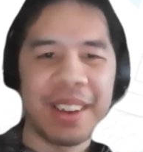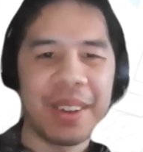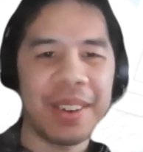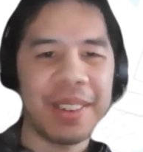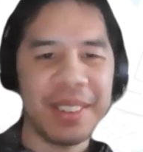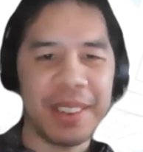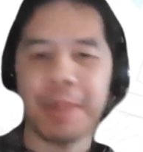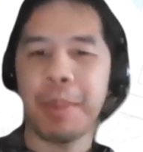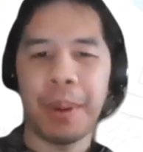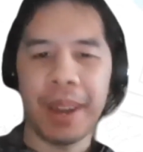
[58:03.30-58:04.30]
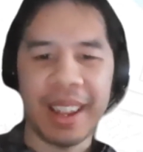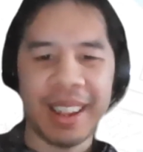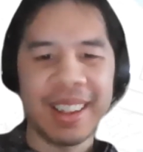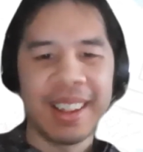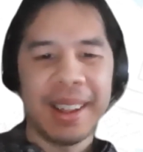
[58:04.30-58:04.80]
questions and supporting.
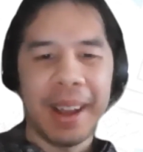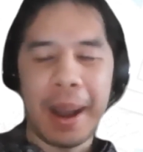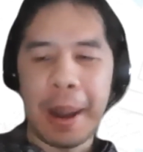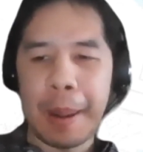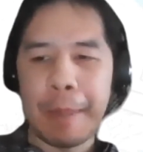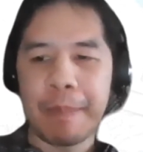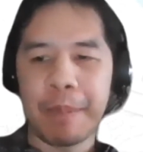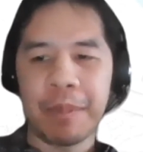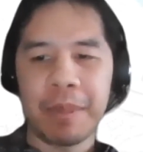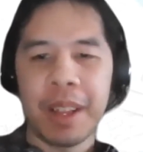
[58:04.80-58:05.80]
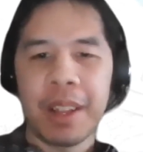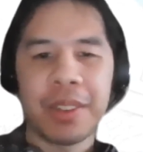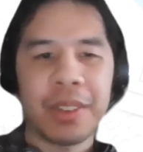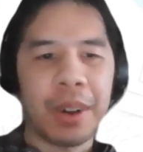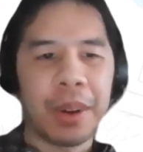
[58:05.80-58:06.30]

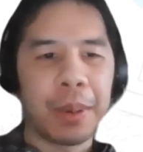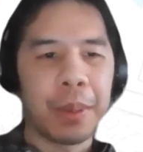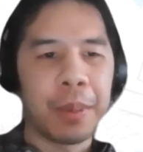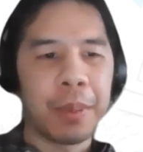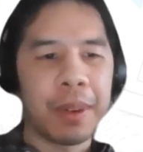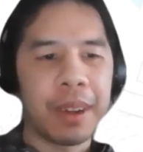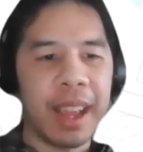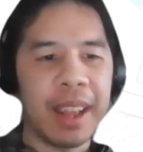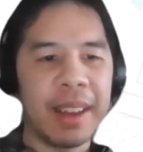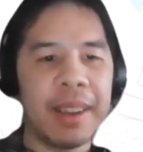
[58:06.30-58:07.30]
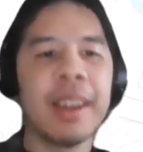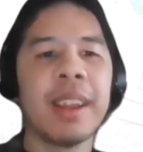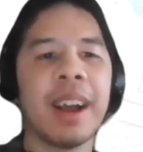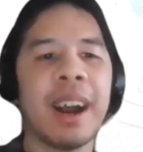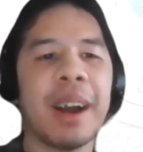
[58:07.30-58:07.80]
So again,
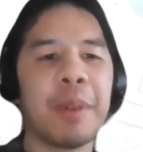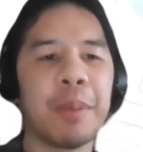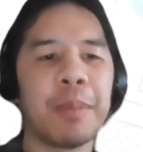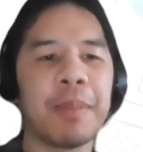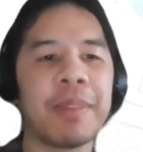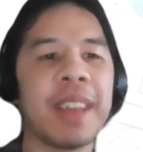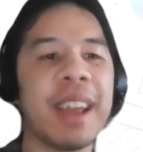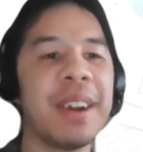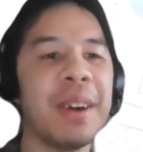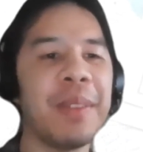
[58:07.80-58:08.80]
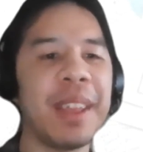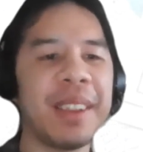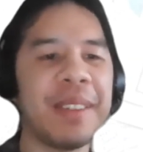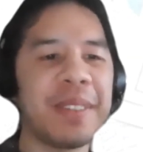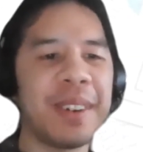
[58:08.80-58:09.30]
Danielle, thank
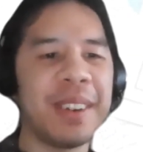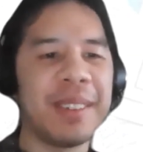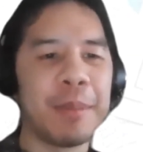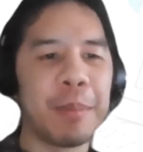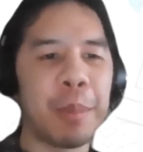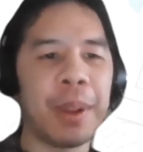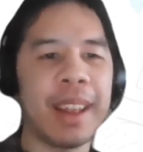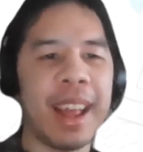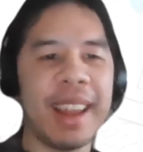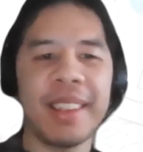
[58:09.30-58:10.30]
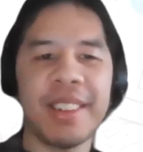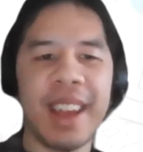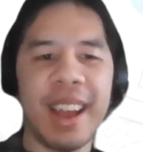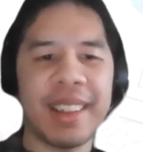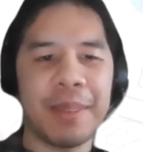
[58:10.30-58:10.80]
you for putting that in the
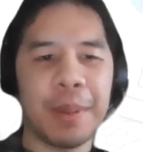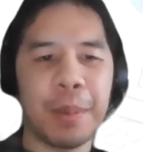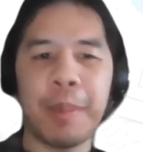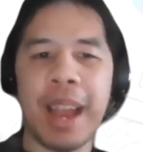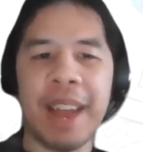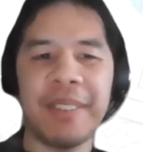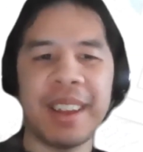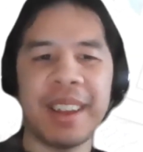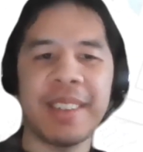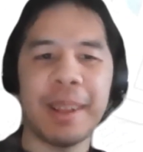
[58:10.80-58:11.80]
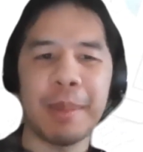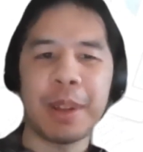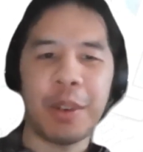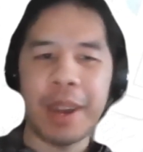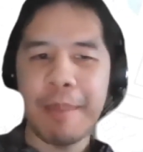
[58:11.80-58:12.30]
chat, that we will be having a
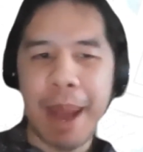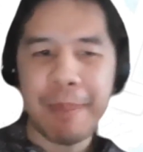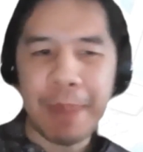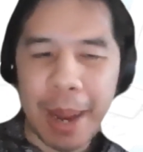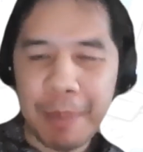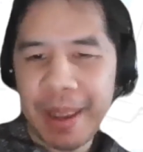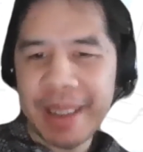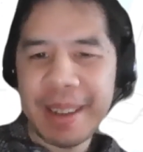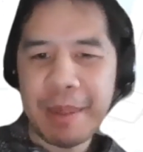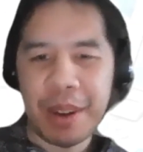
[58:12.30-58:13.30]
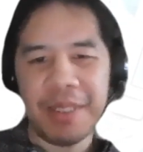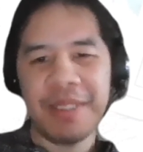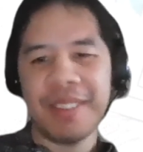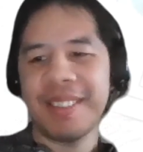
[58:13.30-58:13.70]
celebratory map up and debrief